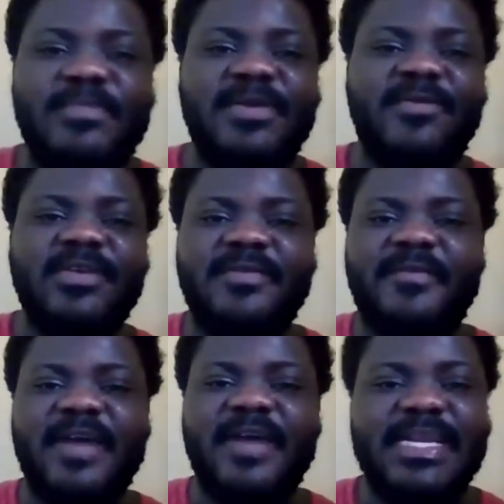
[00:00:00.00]
if you
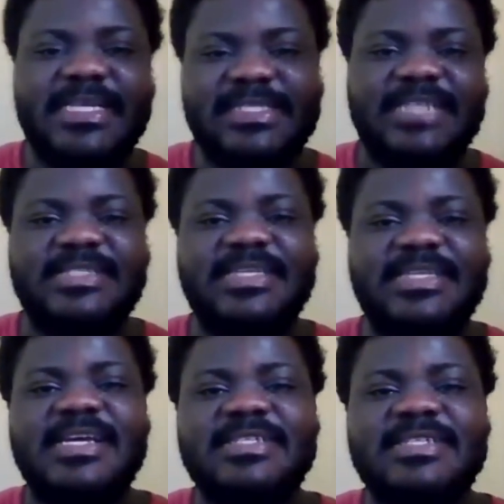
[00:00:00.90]
define it as
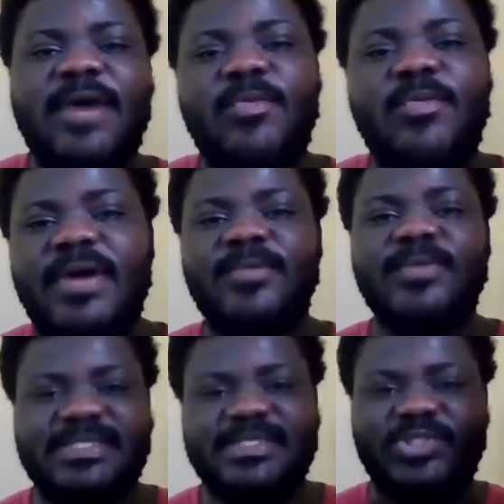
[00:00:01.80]
someone with
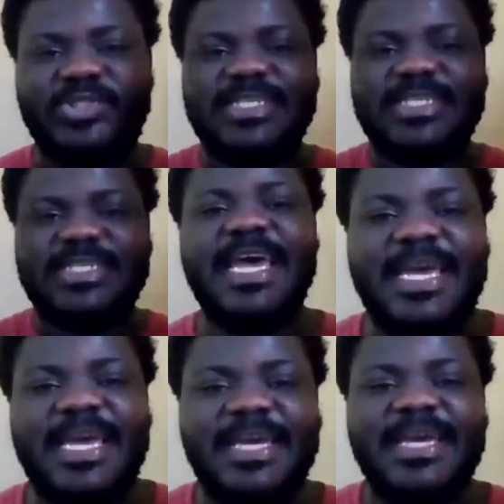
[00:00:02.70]
short
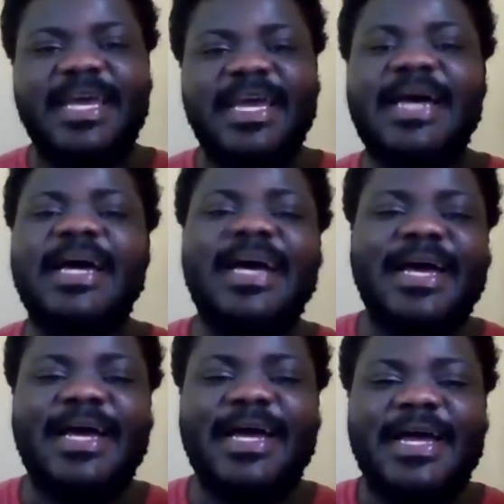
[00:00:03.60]
hair,
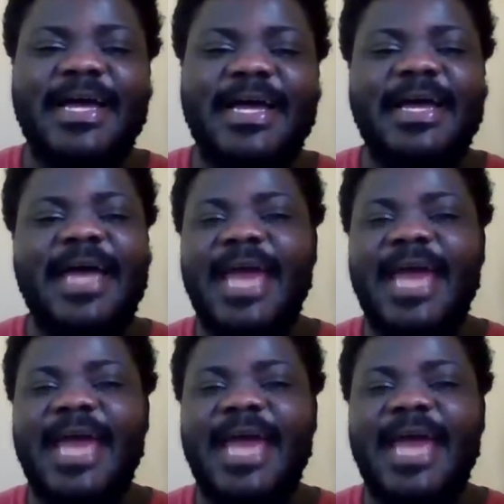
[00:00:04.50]
and then